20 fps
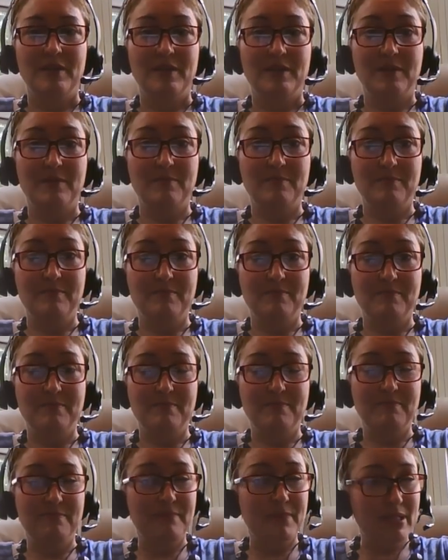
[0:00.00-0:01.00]
the
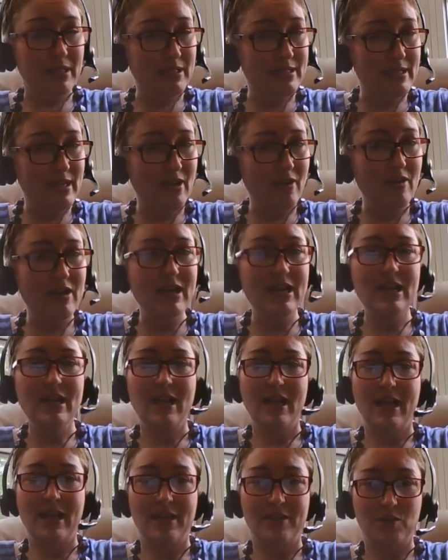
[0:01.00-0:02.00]
military
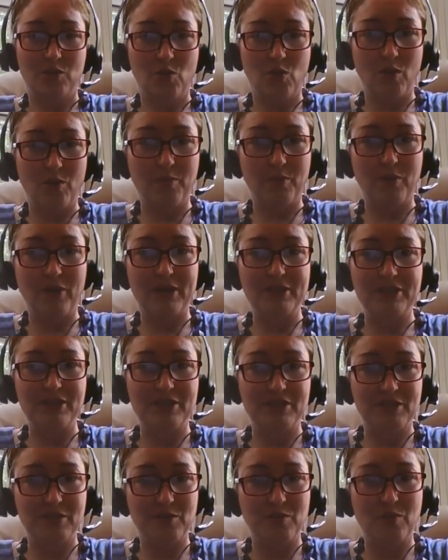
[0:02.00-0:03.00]
and
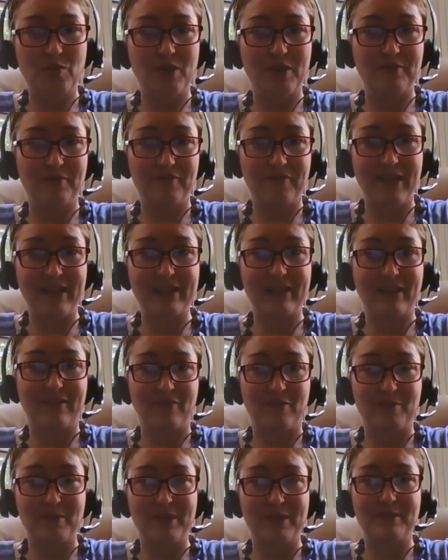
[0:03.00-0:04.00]
corporations who want fat
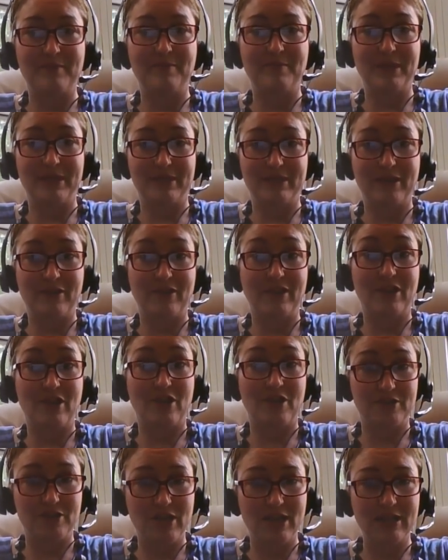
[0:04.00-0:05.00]
government military
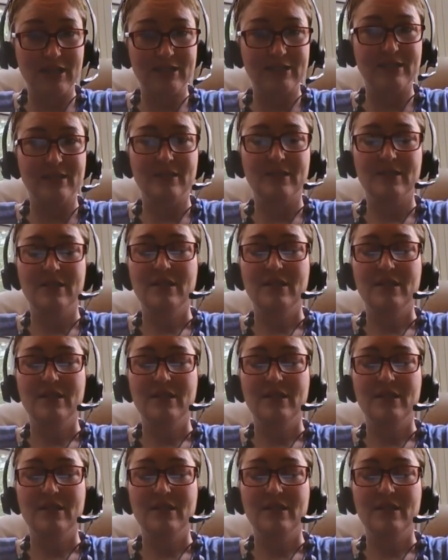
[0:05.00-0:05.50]
contracts